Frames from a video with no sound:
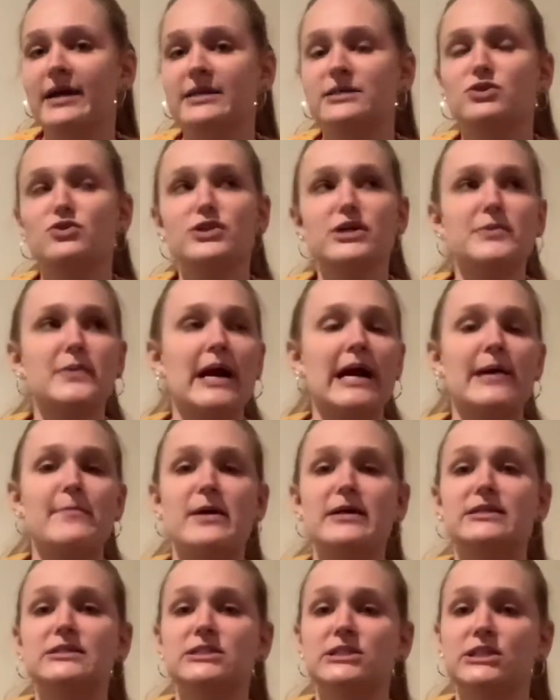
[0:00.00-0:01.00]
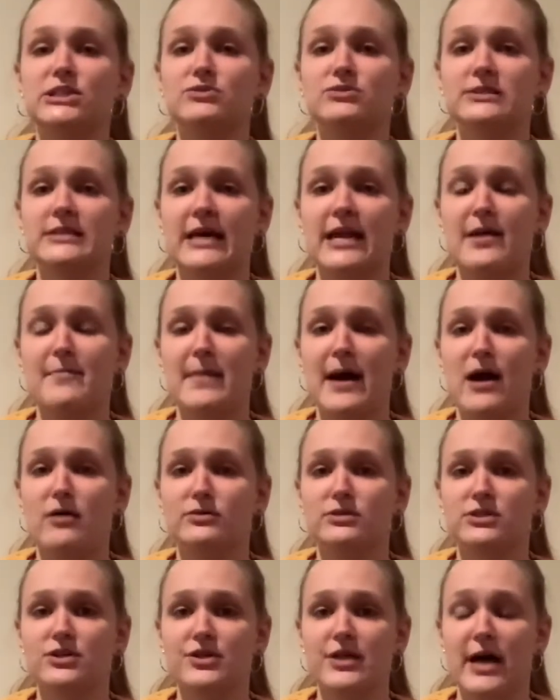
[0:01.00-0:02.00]
It's only recommended to use that
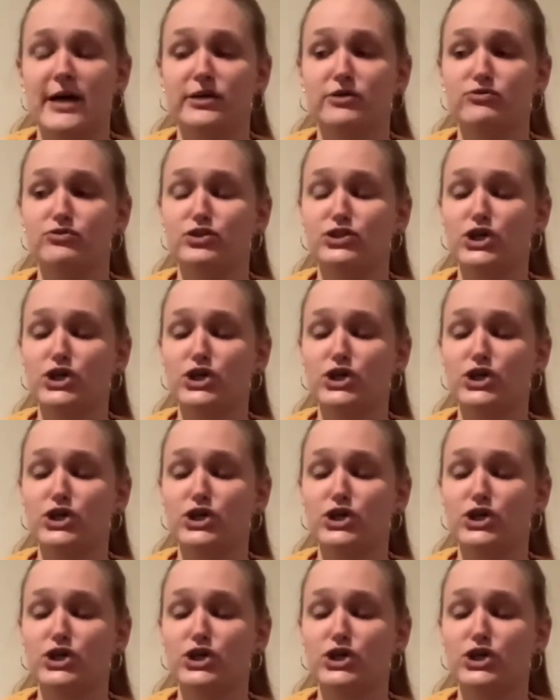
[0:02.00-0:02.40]
amount so that you